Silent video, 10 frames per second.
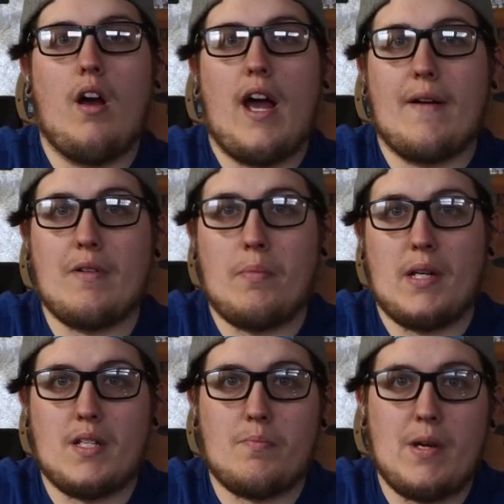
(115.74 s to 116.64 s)

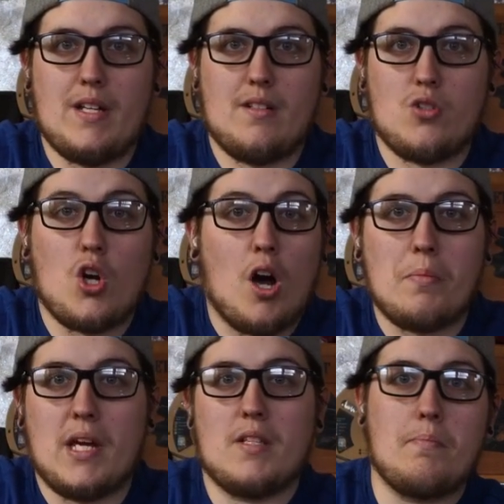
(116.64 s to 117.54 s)
Everybody's been
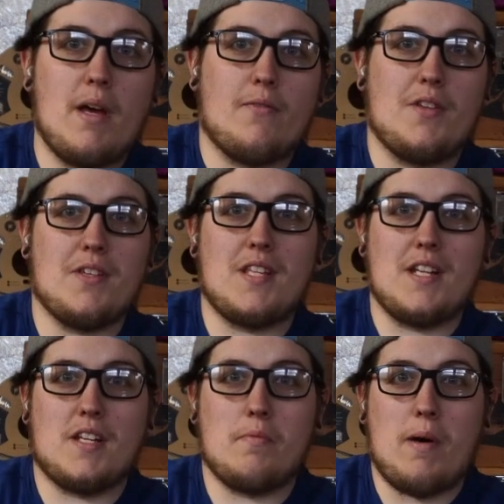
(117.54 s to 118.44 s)
chomping at the bit for this
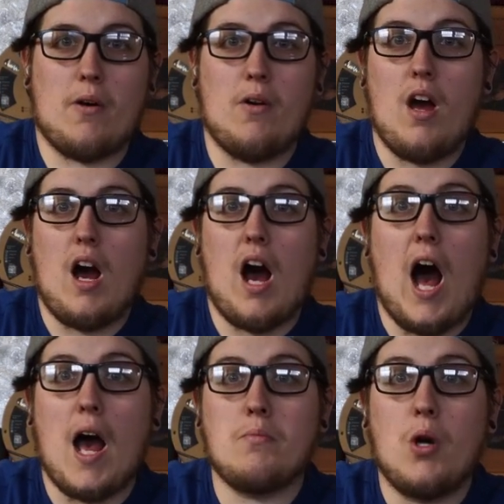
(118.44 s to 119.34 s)
thing to come out.
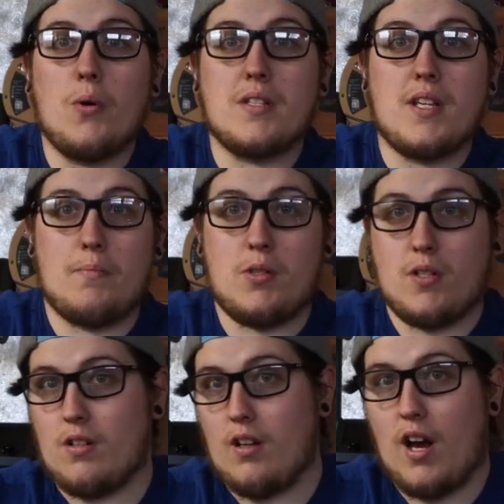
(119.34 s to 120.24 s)
I'm no
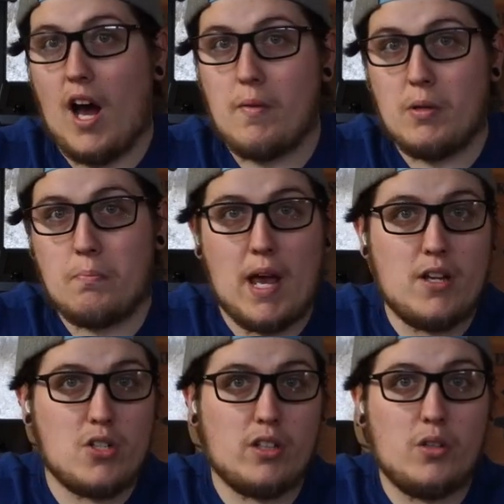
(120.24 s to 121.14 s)
exception. I've been
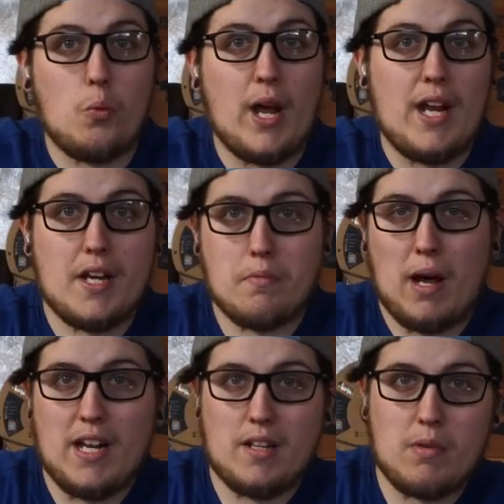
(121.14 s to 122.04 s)
patiently waiting and
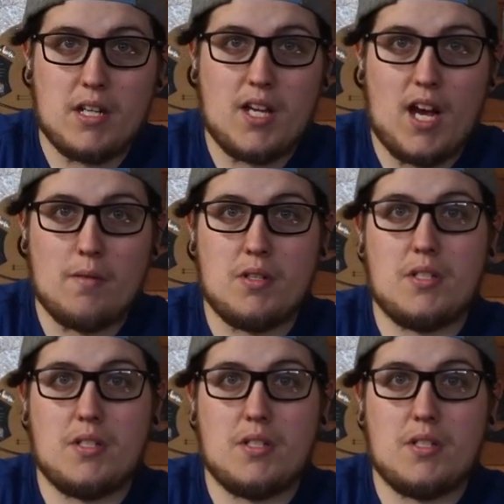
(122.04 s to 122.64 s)
biding my time to